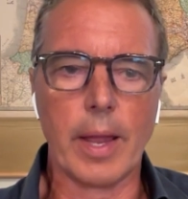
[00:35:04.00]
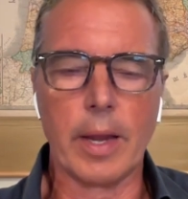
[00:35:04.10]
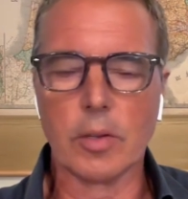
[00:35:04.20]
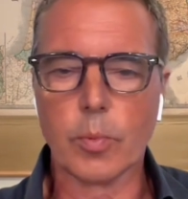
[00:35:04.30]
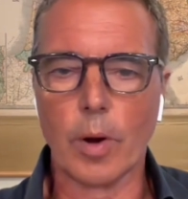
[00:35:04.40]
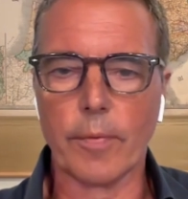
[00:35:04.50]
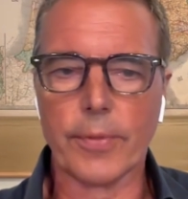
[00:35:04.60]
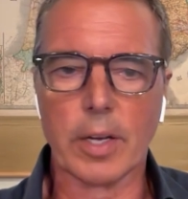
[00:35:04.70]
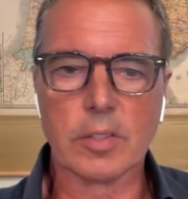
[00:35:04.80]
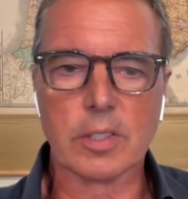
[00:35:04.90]
8 and
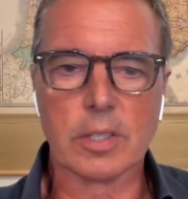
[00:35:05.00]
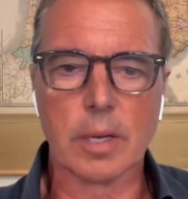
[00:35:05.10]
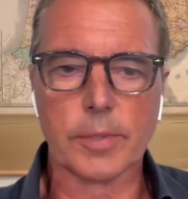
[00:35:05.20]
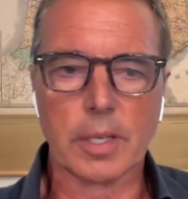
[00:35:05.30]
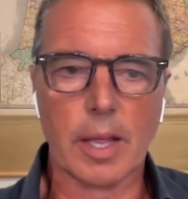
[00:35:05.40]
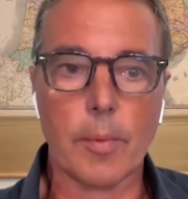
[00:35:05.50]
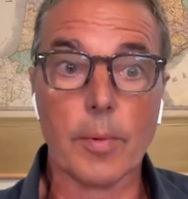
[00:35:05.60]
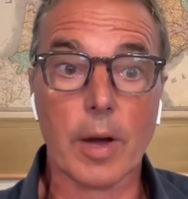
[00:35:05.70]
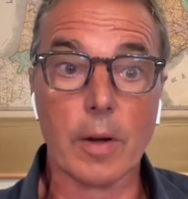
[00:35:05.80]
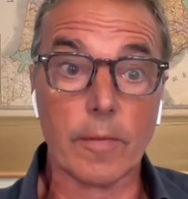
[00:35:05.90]
12,000 steps a day
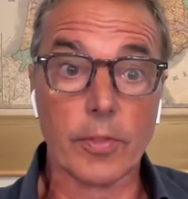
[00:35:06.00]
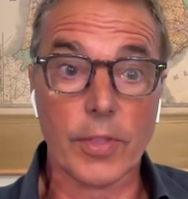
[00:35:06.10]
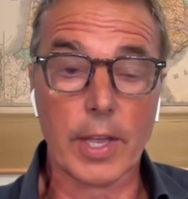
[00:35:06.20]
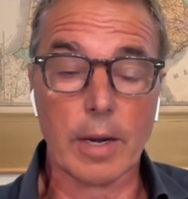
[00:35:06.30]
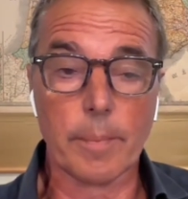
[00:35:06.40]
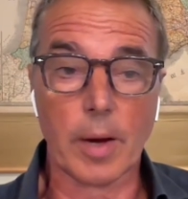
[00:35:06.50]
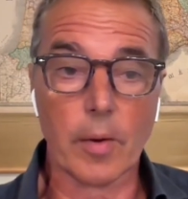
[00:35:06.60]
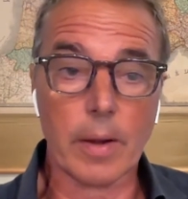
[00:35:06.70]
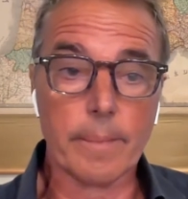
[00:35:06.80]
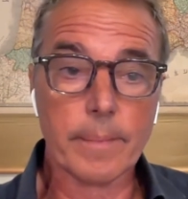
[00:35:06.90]
without even thinking
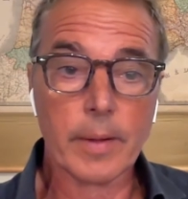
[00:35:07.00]
about it.